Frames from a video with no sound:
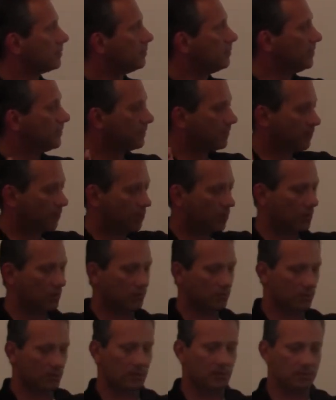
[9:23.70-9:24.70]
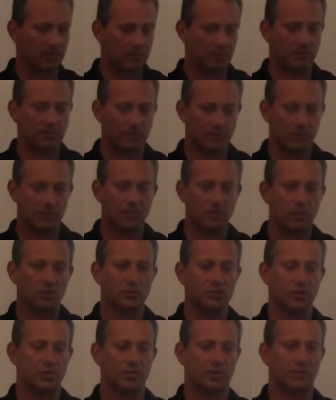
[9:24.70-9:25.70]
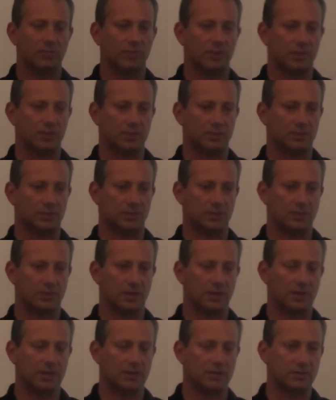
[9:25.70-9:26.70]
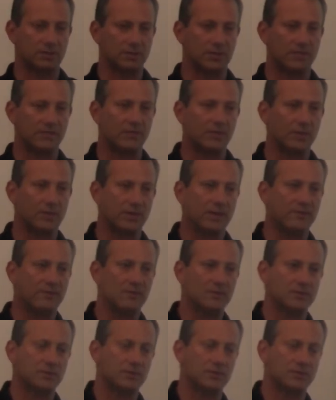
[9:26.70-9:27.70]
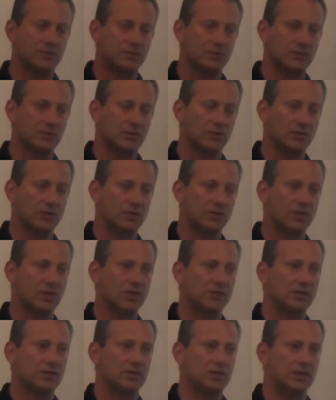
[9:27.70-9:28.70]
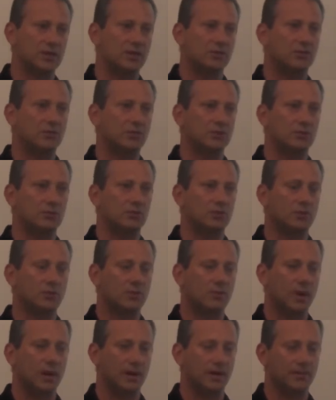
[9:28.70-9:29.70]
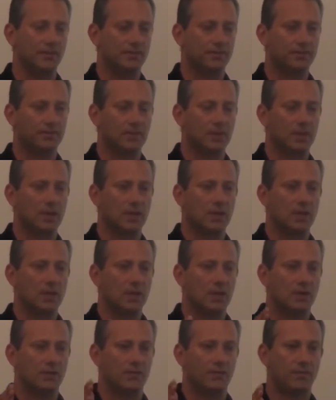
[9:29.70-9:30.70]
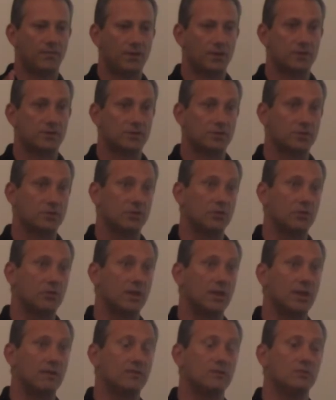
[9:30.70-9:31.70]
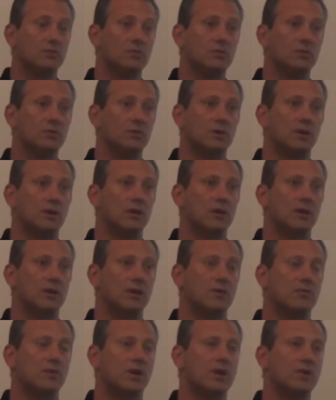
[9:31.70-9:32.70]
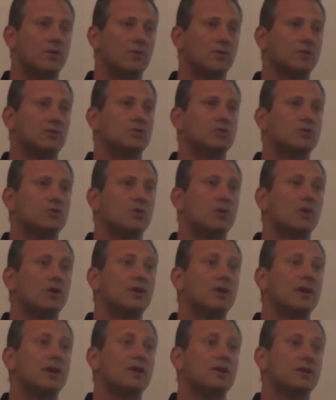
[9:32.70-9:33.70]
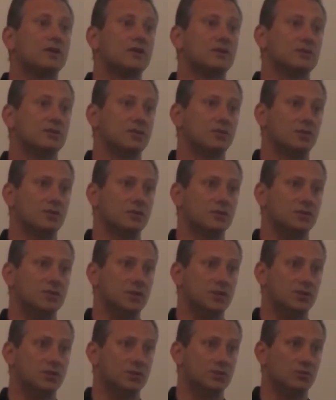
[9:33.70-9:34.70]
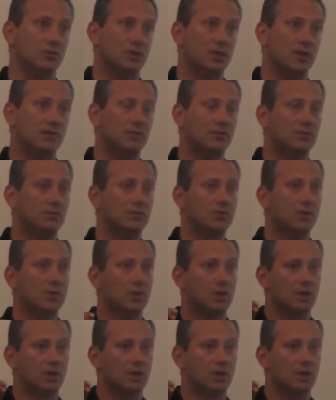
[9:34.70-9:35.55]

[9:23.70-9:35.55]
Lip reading: before demodulate the burst, there are several levels of synchronization that you need to acquire. First, you have to acquire what is called carrier synchronization. You have to